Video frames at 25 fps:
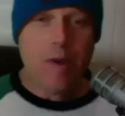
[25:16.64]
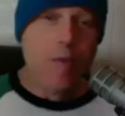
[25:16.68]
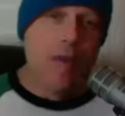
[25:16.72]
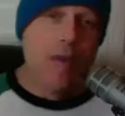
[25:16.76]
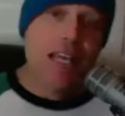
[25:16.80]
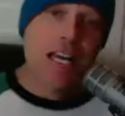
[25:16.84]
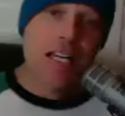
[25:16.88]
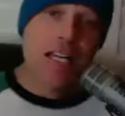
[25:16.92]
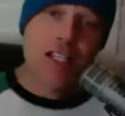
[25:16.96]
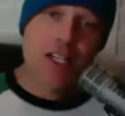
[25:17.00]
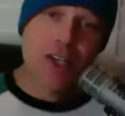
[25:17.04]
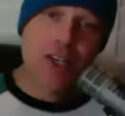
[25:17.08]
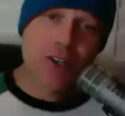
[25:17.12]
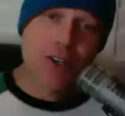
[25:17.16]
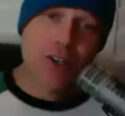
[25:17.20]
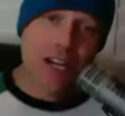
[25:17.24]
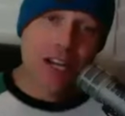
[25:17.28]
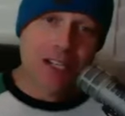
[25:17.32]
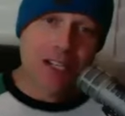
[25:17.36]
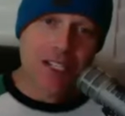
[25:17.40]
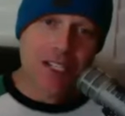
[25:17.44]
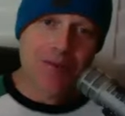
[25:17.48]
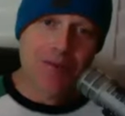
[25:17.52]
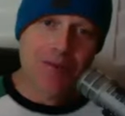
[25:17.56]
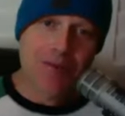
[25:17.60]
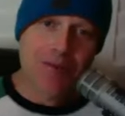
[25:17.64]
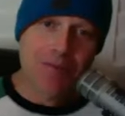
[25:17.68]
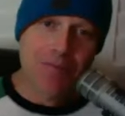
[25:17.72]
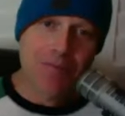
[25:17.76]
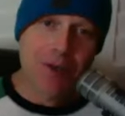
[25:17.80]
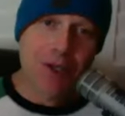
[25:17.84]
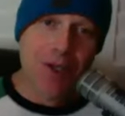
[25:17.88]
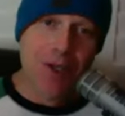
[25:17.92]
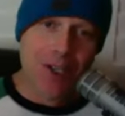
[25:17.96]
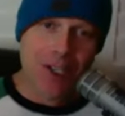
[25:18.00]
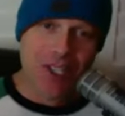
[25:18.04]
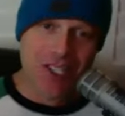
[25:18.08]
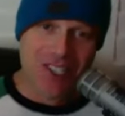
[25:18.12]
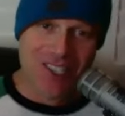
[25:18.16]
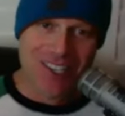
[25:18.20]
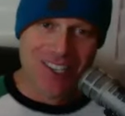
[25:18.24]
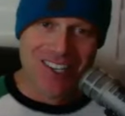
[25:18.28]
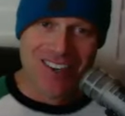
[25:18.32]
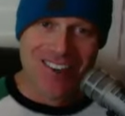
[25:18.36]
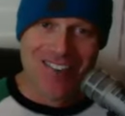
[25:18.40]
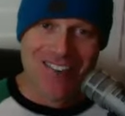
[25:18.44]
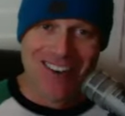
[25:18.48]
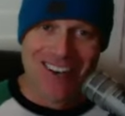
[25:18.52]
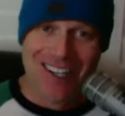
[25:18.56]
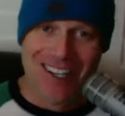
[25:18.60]
that's your next books, you
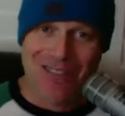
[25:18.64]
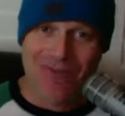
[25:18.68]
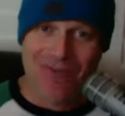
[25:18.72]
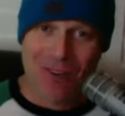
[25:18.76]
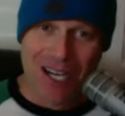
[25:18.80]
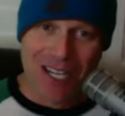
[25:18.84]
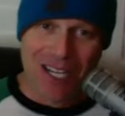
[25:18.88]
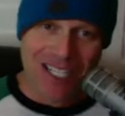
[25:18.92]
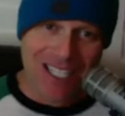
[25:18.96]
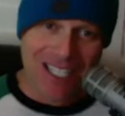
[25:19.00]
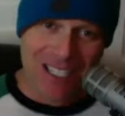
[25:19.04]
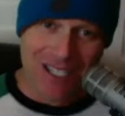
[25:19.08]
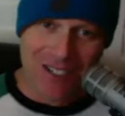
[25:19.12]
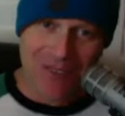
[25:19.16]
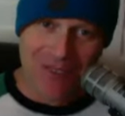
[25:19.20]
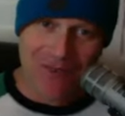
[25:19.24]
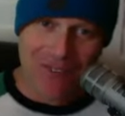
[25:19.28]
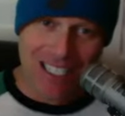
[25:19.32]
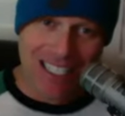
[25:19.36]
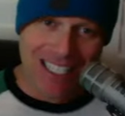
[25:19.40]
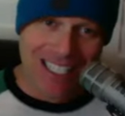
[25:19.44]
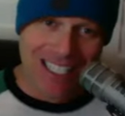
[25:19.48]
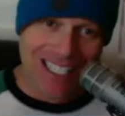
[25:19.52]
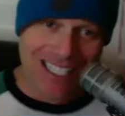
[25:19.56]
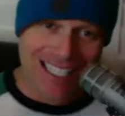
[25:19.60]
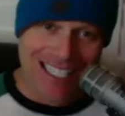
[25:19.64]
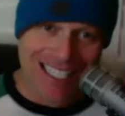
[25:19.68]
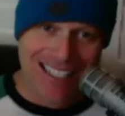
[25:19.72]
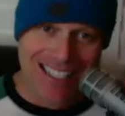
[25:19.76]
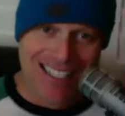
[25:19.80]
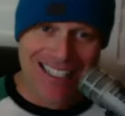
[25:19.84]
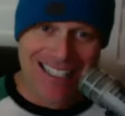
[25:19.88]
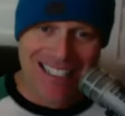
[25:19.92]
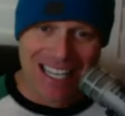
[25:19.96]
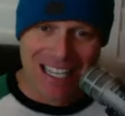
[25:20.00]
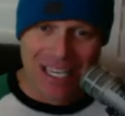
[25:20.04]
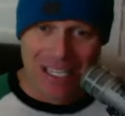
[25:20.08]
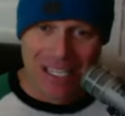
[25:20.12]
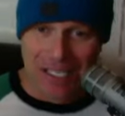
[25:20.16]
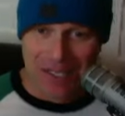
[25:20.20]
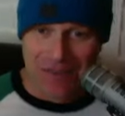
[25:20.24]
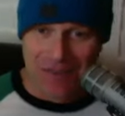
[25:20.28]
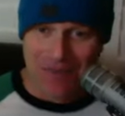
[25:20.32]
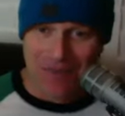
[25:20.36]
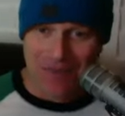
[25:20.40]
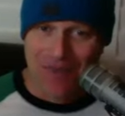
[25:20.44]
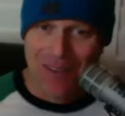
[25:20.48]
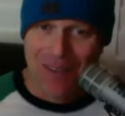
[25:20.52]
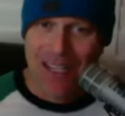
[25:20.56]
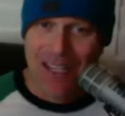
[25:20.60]
know, on raising vegan kids, getting
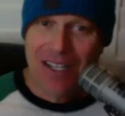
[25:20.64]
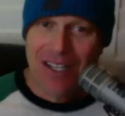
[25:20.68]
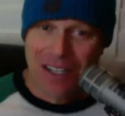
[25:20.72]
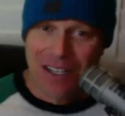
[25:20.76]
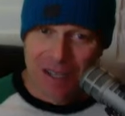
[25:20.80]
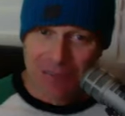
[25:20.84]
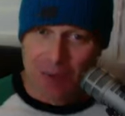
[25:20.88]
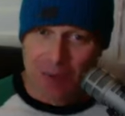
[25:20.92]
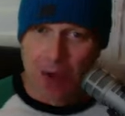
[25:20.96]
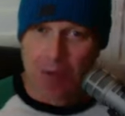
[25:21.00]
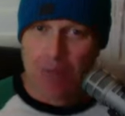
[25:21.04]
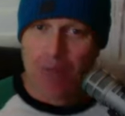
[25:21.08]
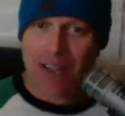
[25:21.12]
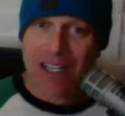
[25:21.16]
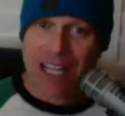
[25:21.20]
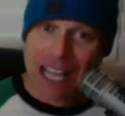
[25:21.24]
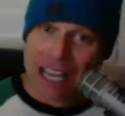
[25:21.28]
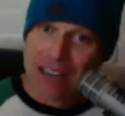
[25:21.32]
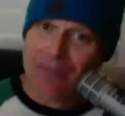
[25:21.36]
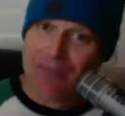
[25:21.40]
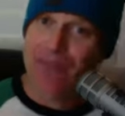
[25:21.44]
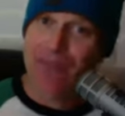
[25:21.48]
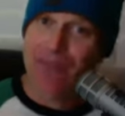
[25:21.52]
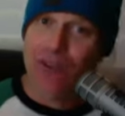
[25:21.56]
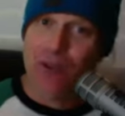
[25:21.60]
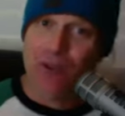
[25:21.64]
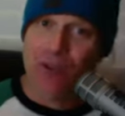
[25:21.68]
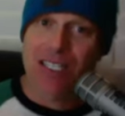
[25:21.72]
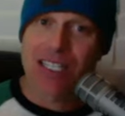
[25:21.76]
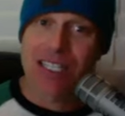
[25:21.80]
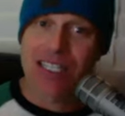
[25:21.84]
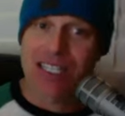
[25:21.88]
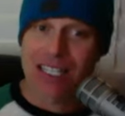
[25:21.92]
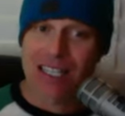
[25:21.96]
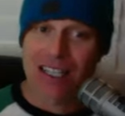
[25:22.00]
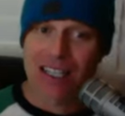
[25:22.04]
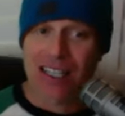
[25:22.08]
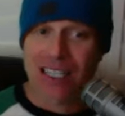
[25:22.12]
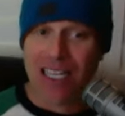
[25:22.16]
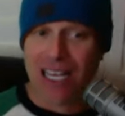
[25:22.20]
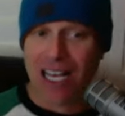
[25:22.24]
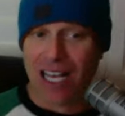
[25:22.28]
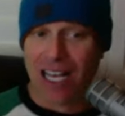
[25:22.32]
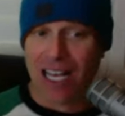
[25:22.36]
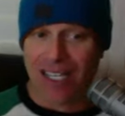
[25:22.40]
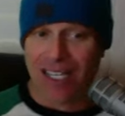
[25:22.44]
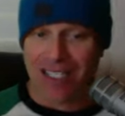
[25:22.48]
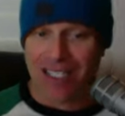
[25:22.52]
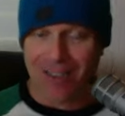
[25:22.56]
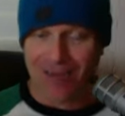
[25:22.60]
some, some more plant foods into the
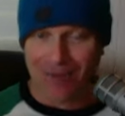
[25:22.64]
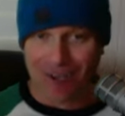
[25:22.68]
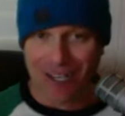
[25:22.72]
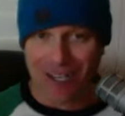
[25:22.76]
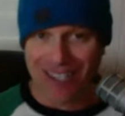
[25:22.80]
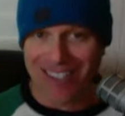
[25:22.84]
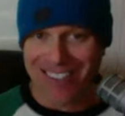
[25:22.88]
diet, right?